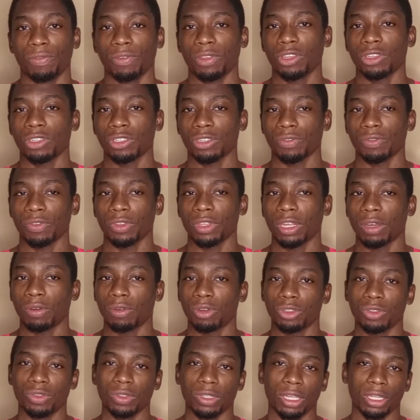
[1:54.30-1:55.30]
for those of you that
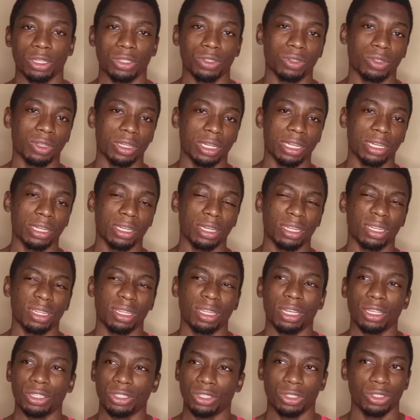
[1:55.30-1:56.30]
want to get your dollar card,
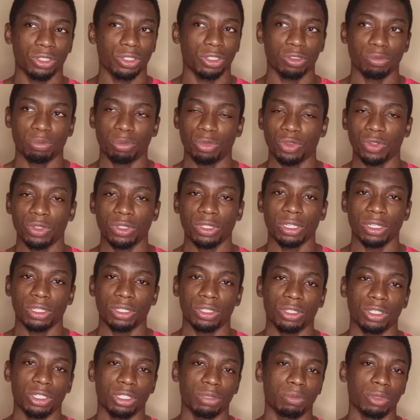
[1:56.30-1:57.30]
that's just the process.
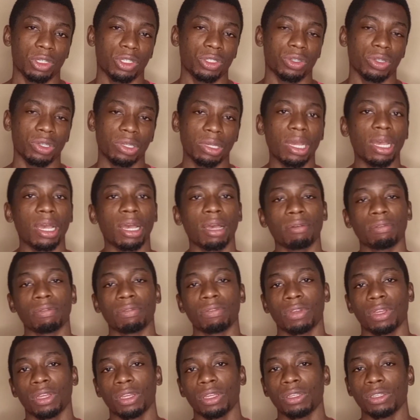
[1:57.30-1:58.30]
Just make sure you have
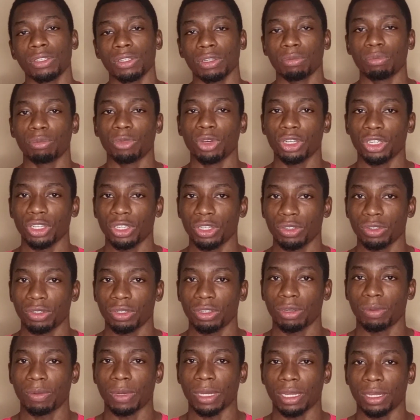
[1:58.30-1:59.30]
some money in your
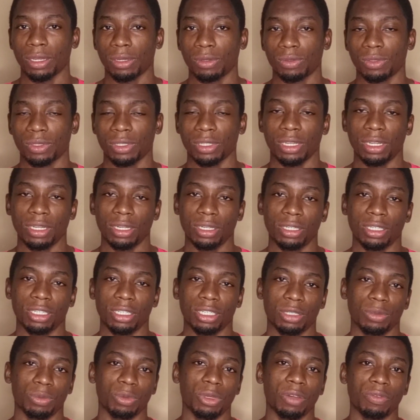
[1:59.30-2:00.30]
DOM account and
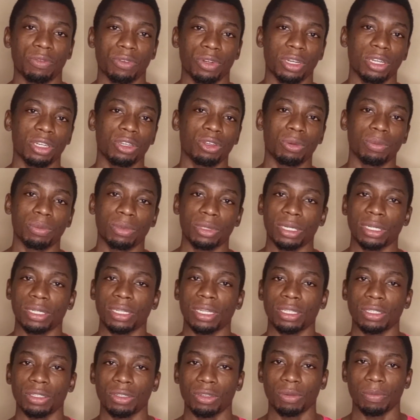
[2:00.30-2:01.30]
you have already
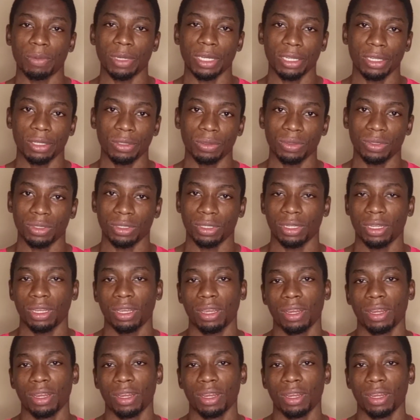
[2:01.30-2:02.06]
upgraded the DOM account.